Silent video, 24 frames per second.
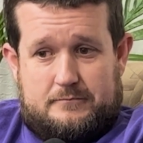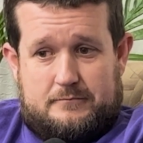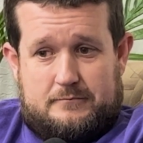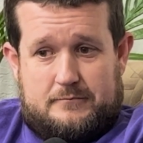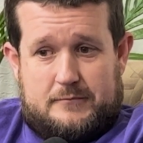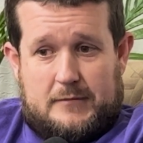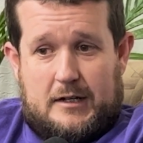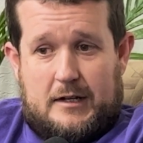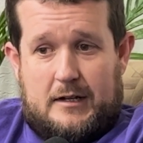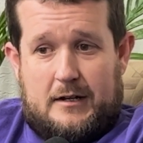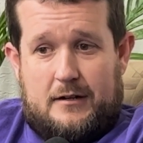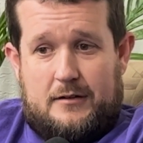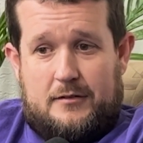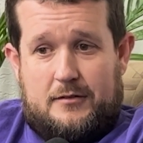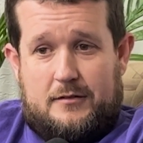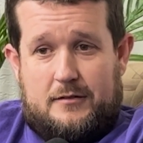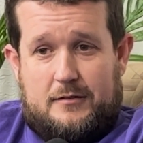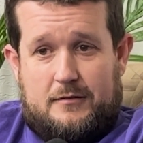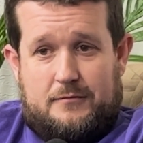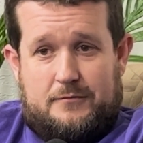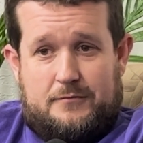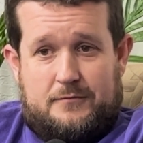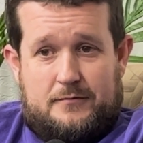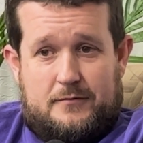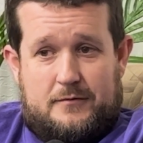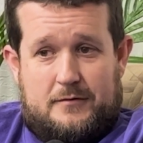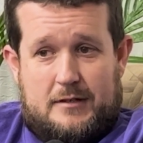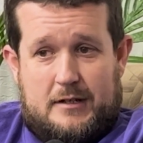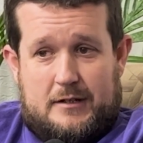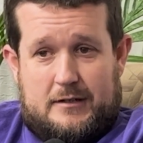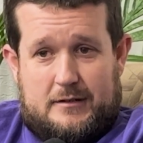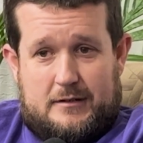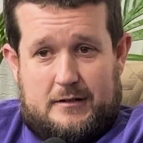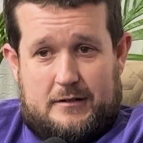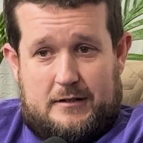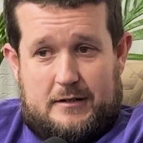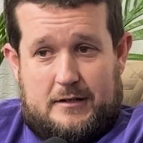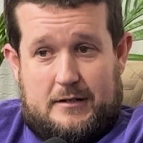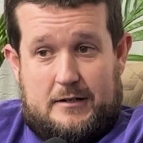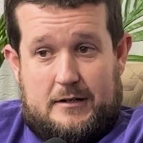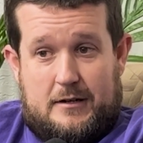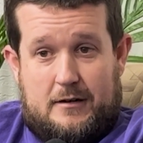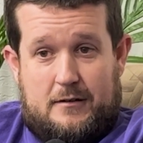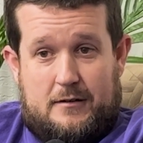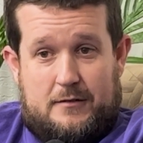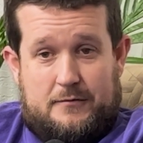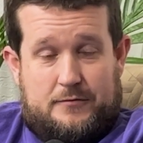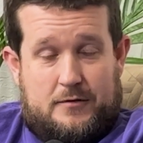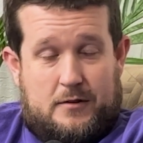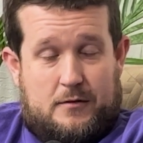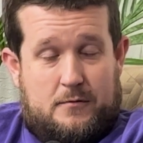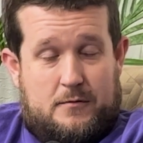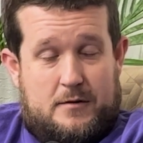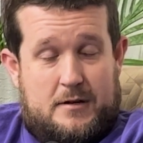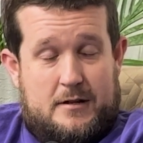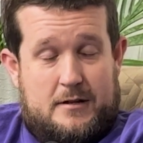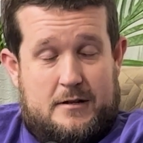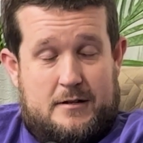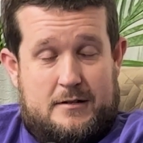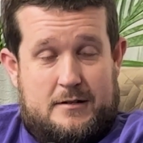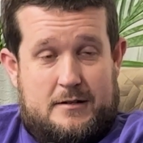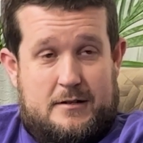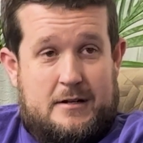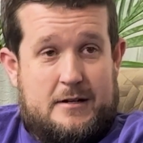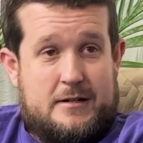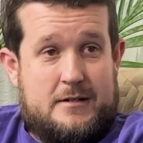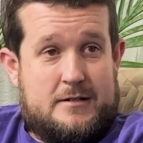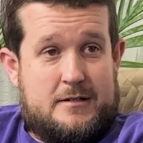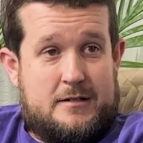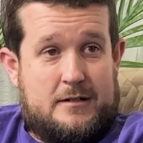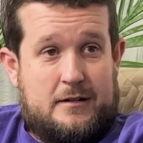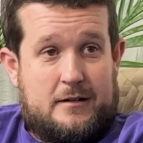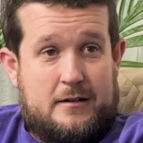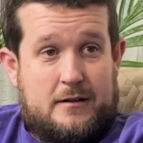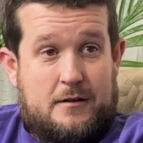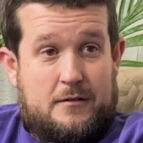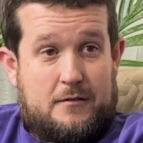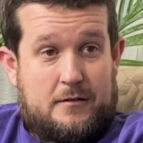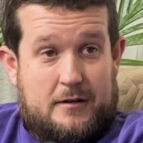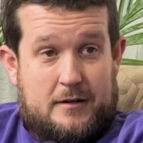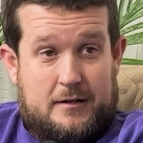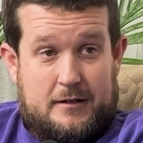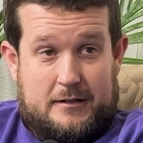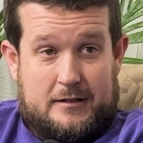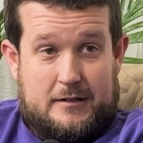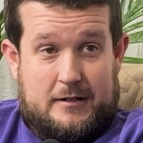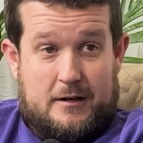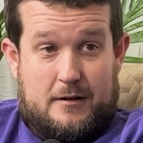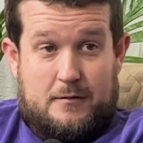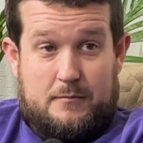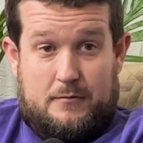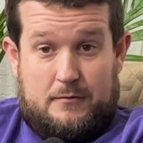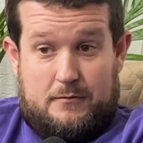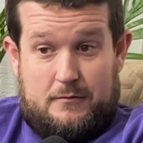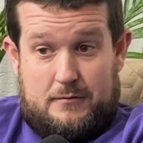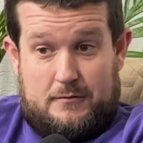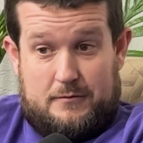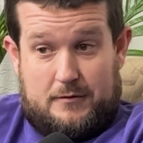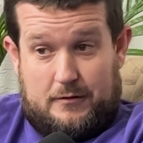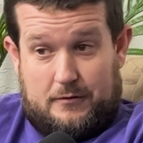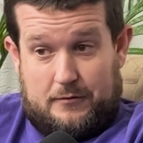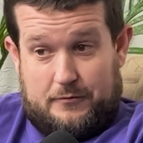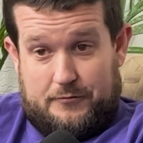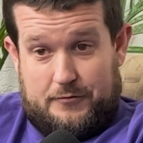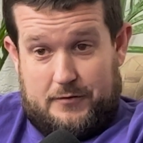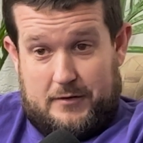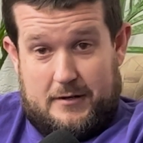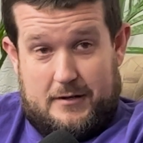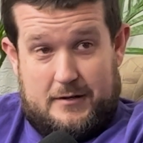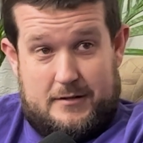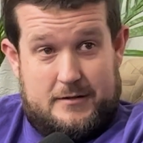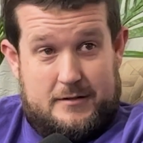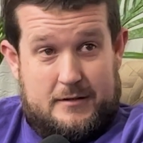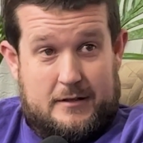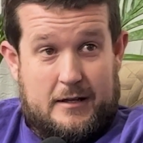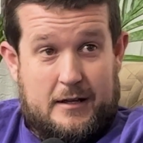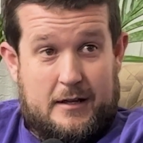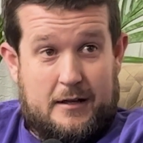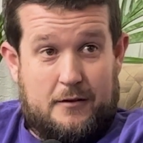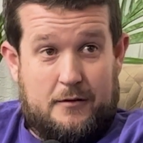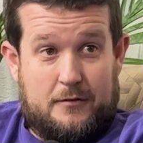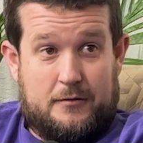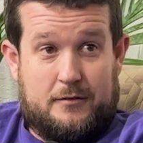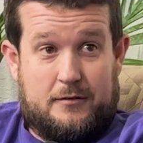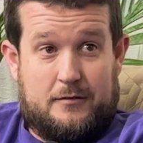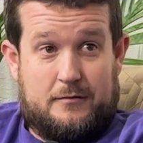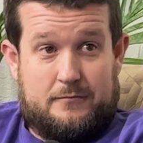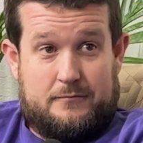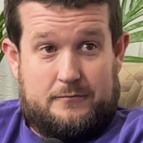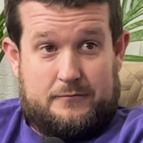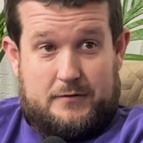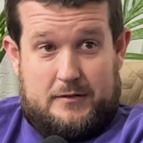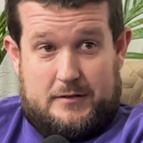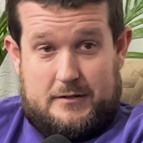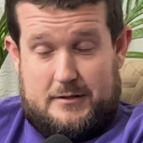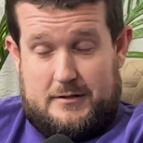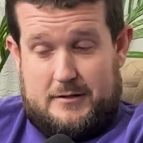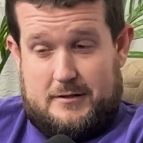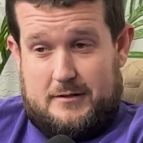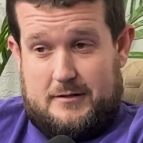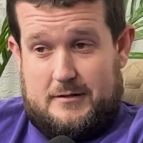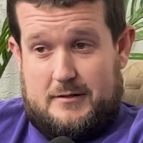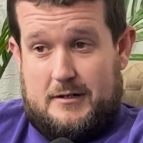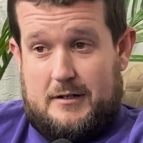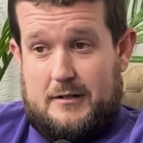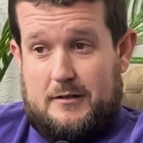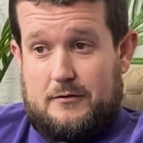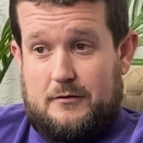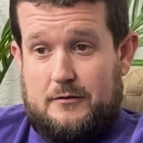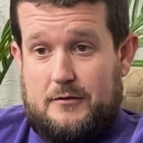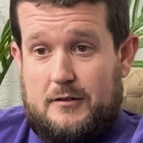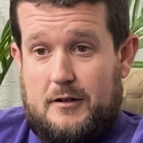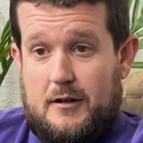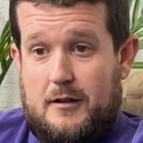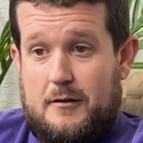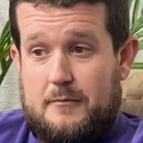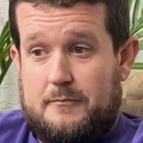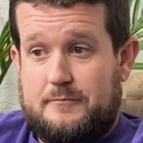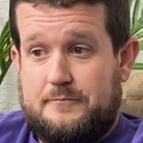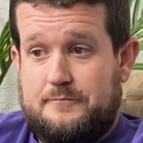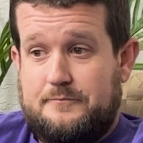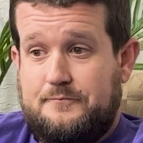I asked if he cared if I went, and he said no, he didn't care, but we were going to finish the house, finish the shingle job.